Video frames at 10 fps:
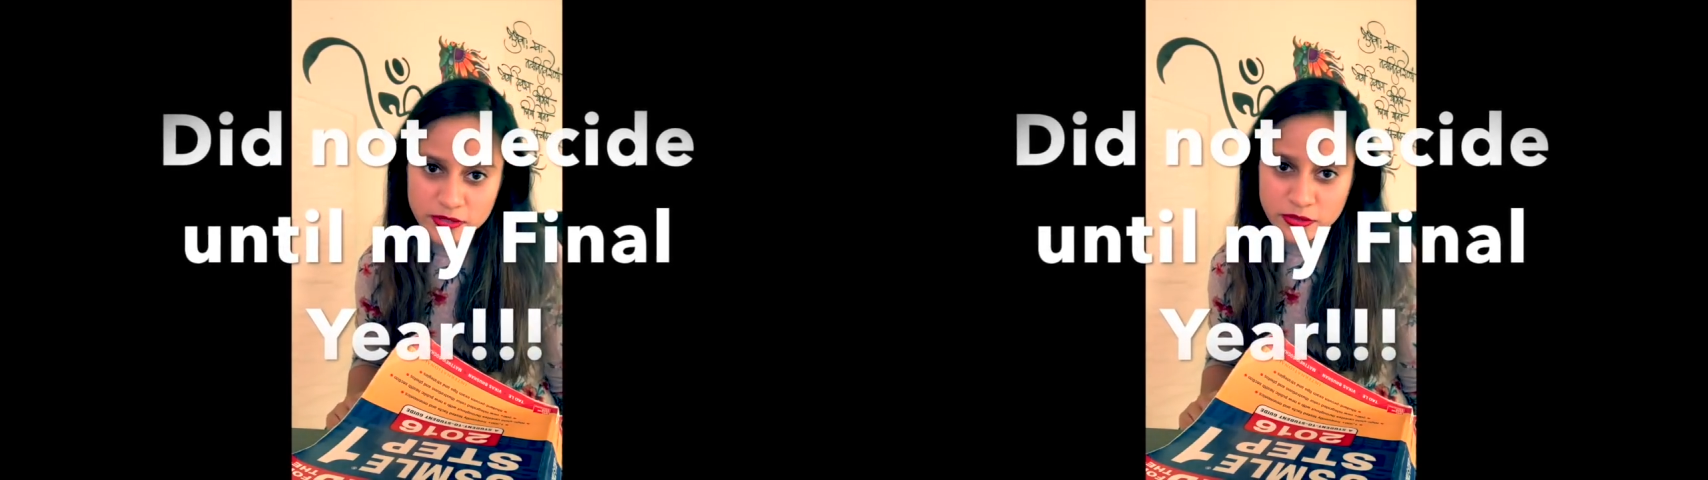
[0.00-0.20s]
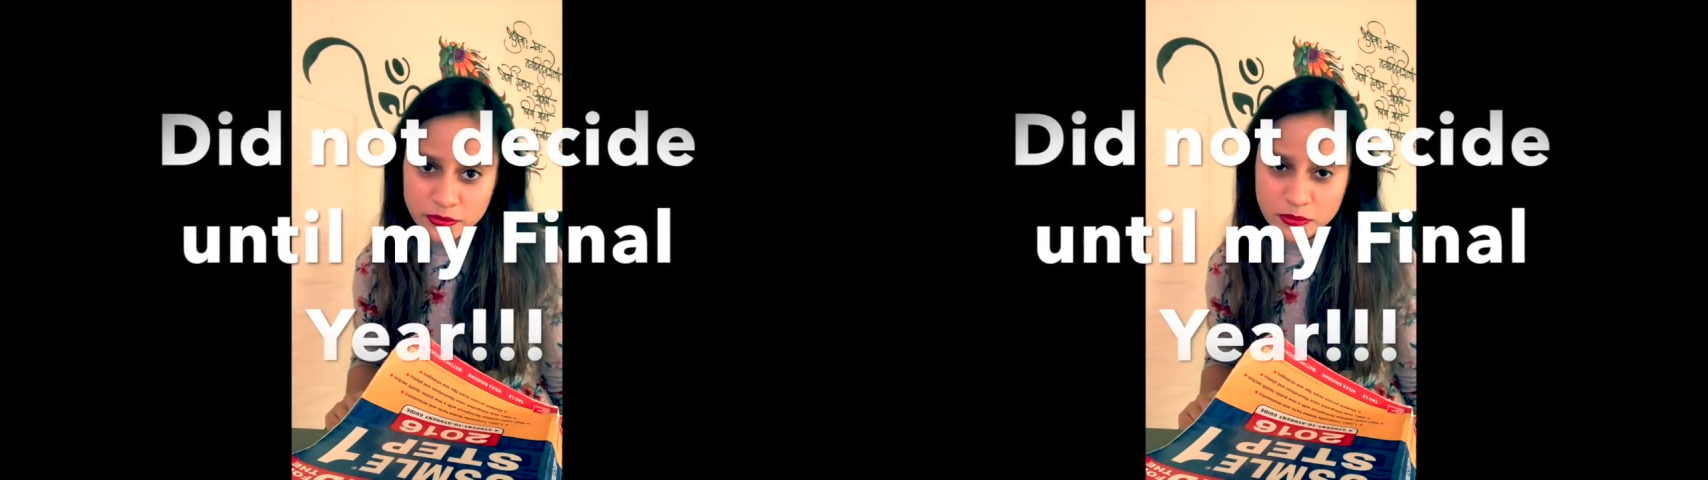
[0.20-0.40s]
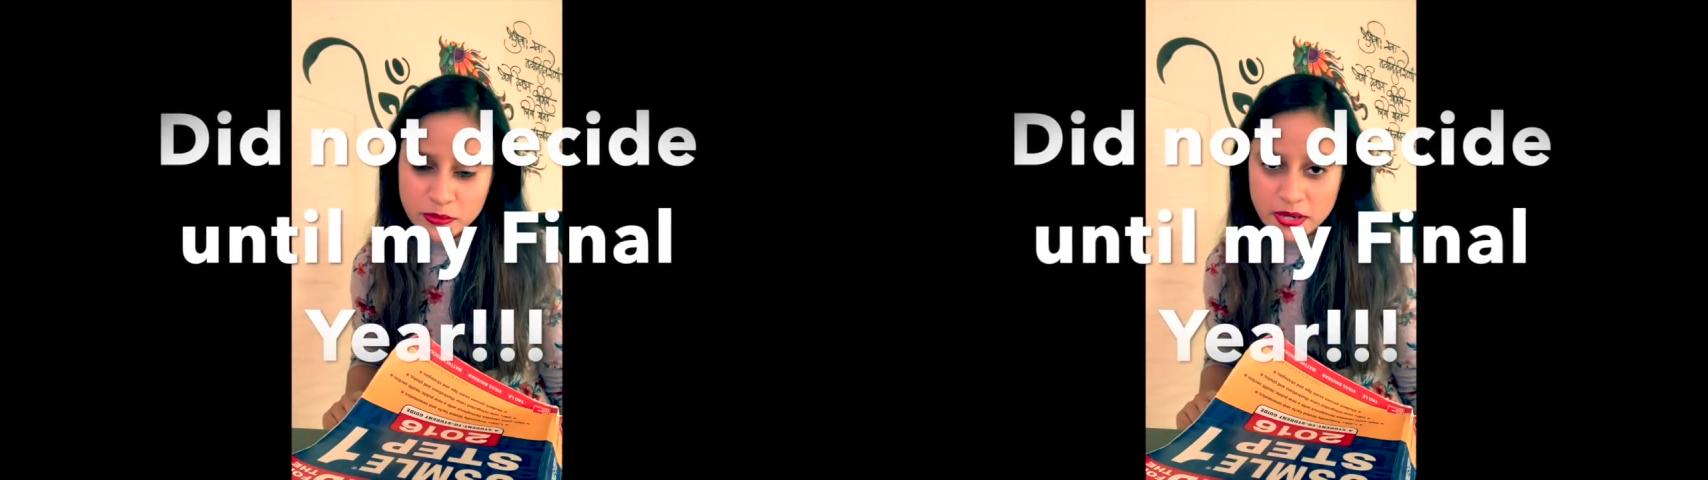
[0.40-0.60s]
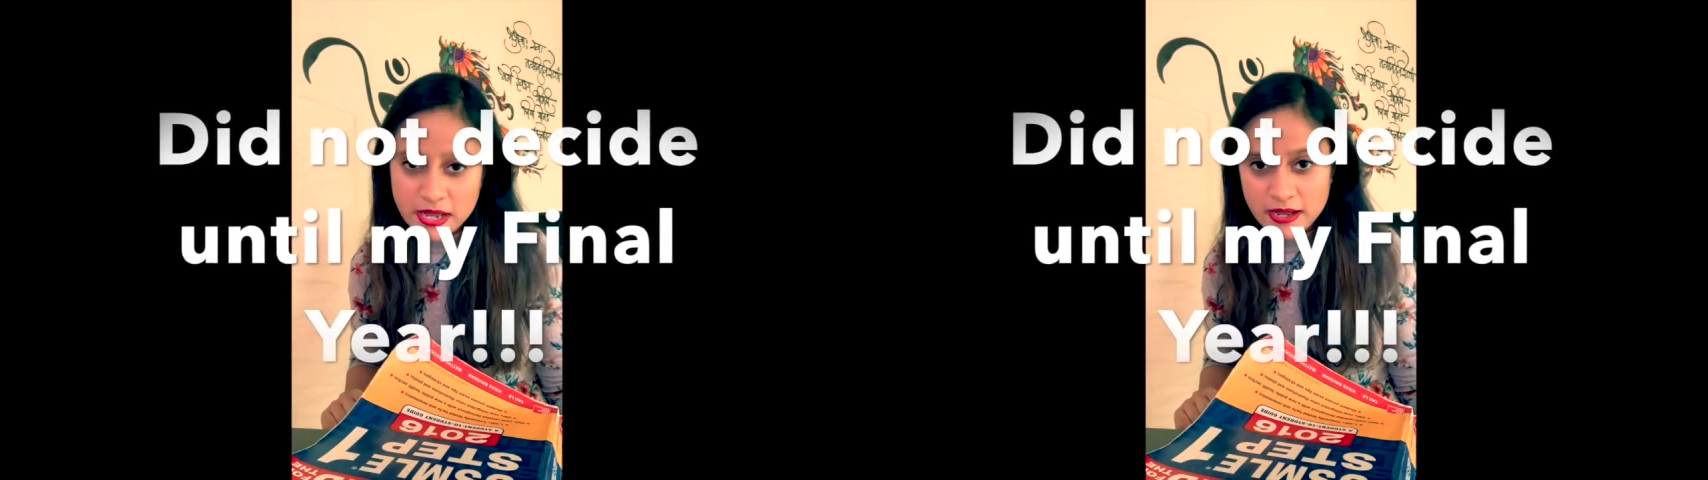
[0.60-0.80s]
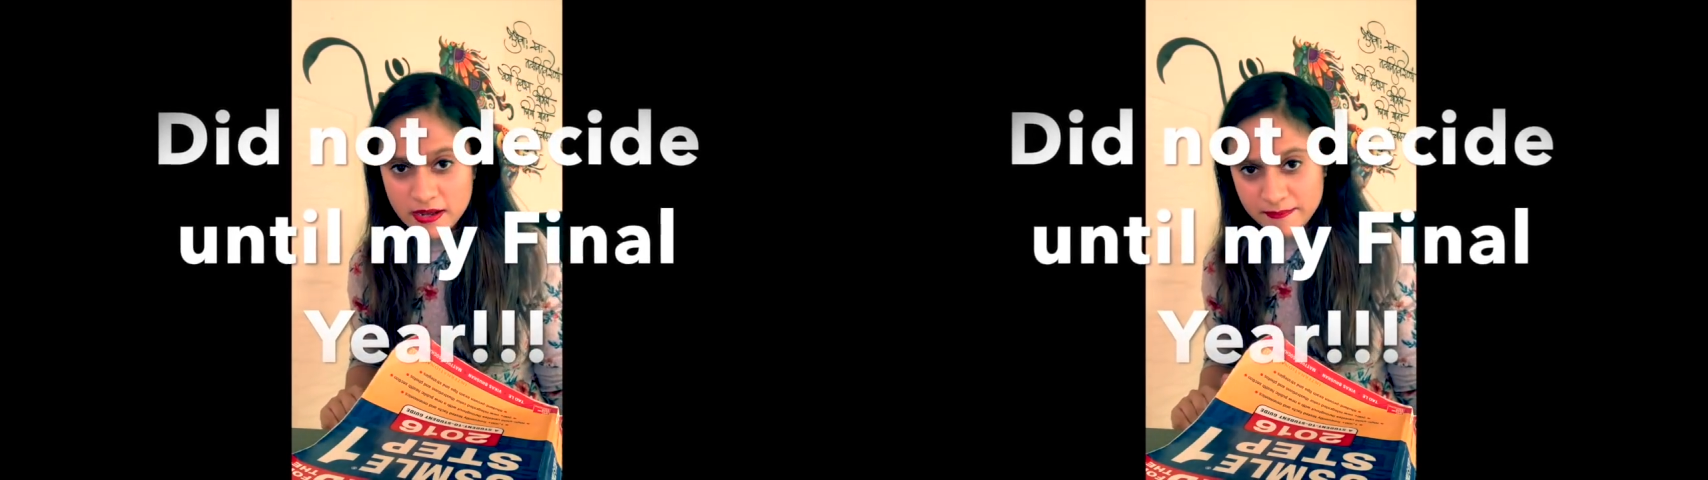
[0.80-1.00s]
do
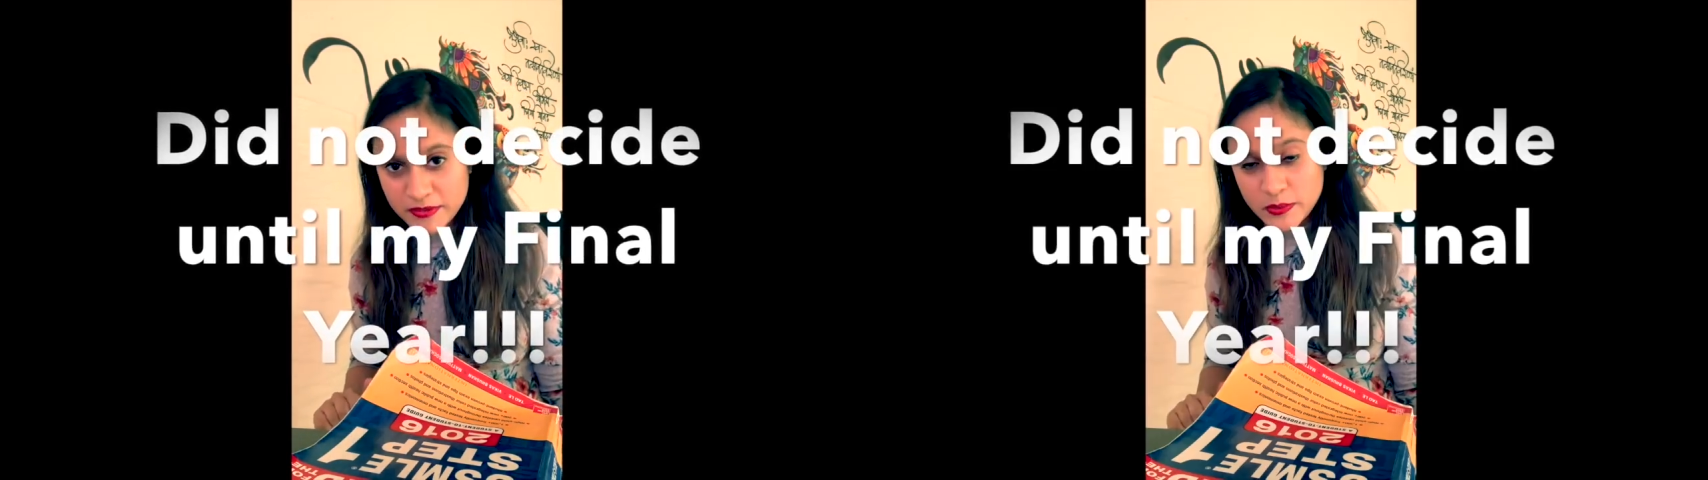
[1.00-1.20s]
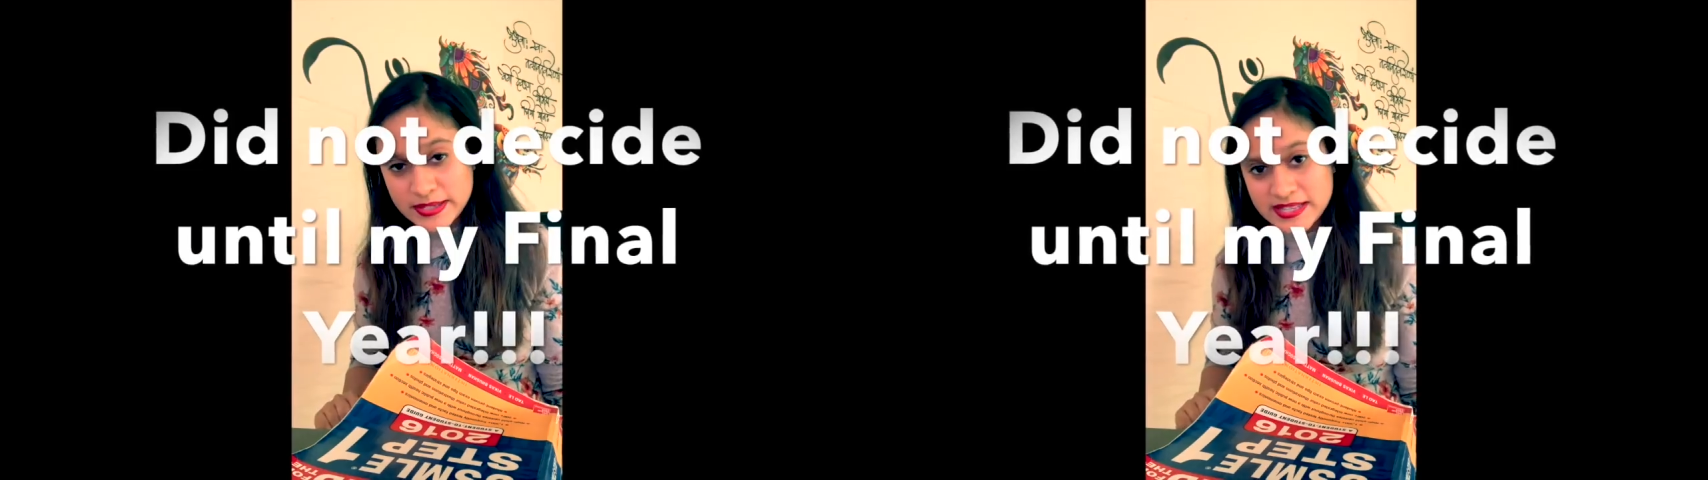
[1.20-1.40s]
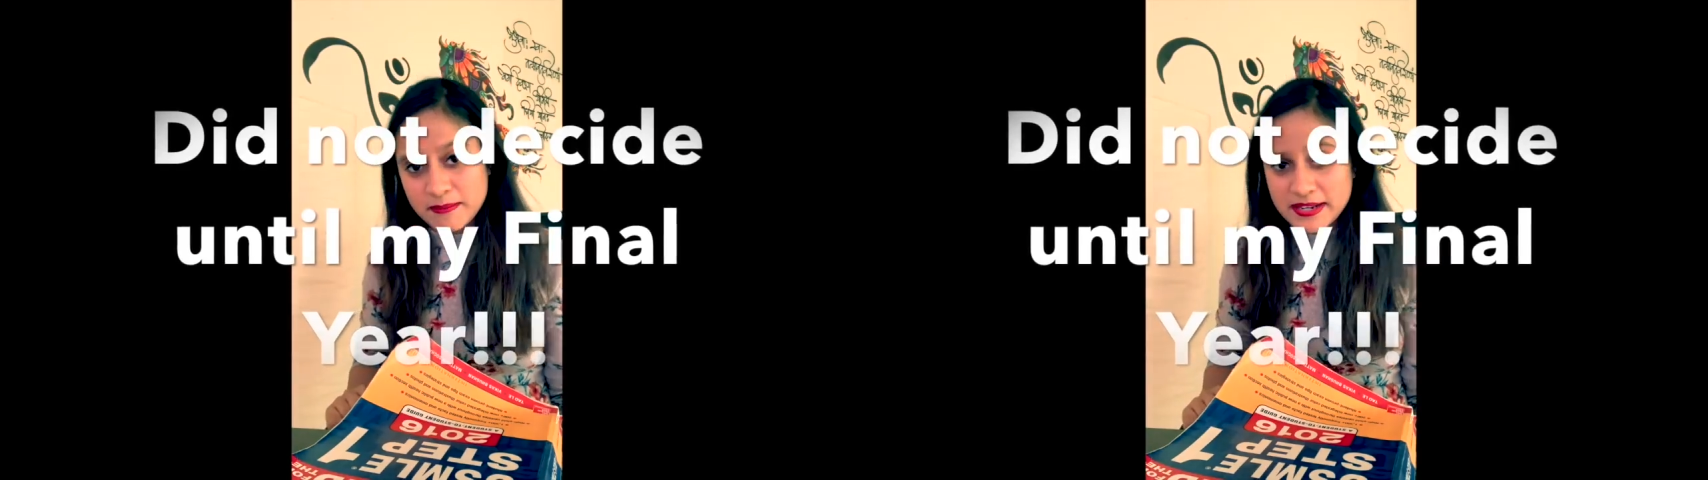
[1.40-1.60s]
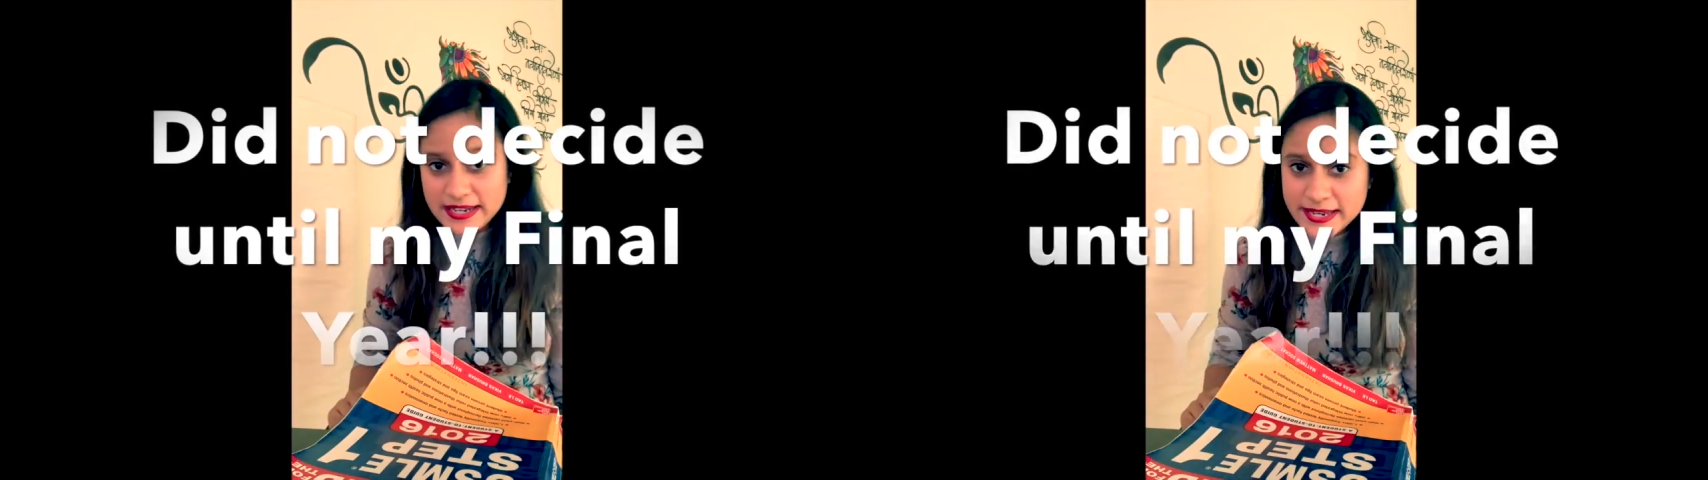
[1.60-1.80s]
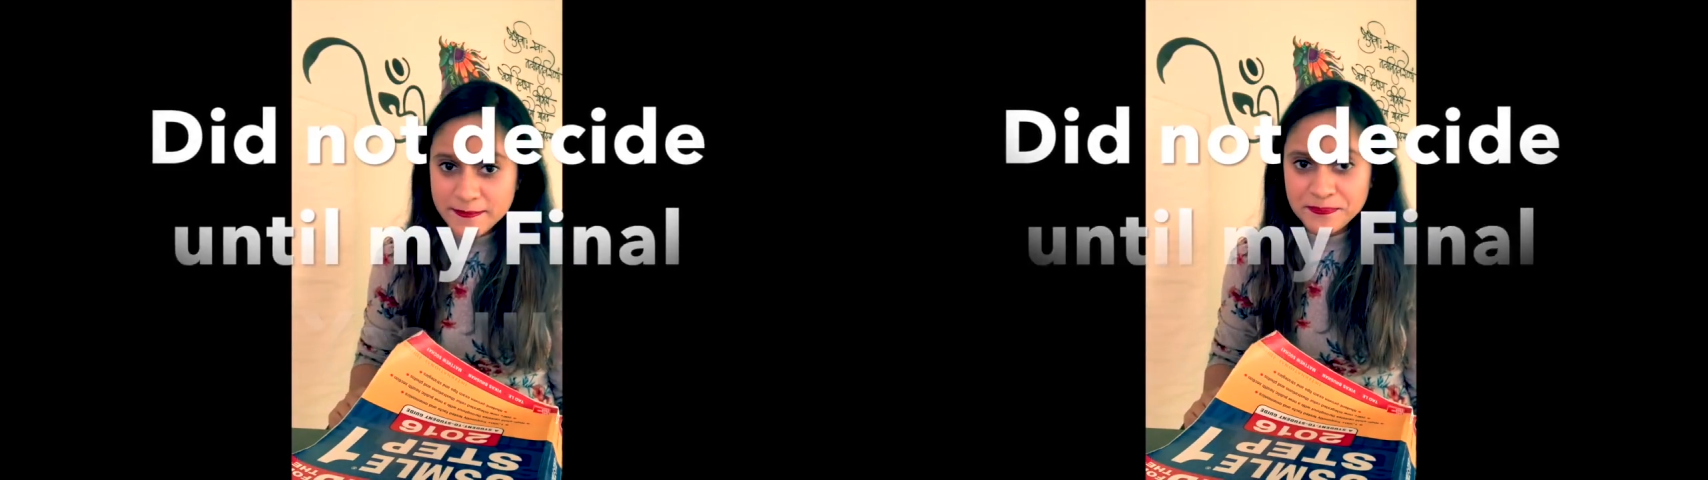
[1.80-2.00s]

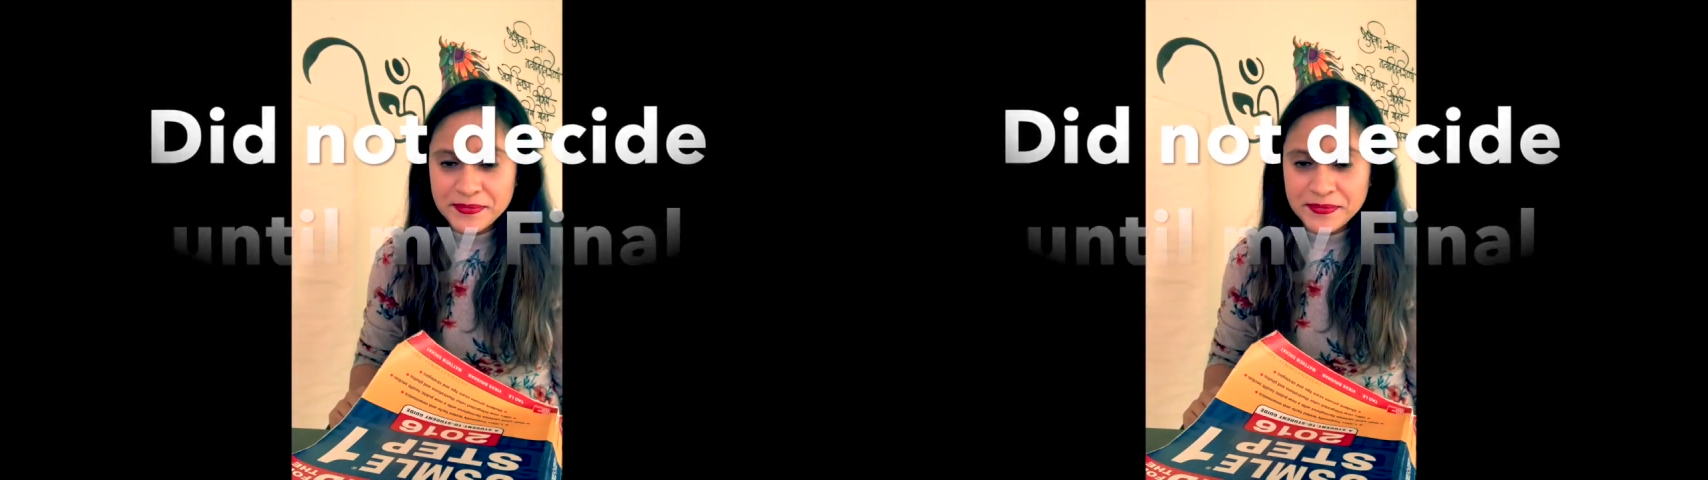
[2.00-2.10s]
USMLE,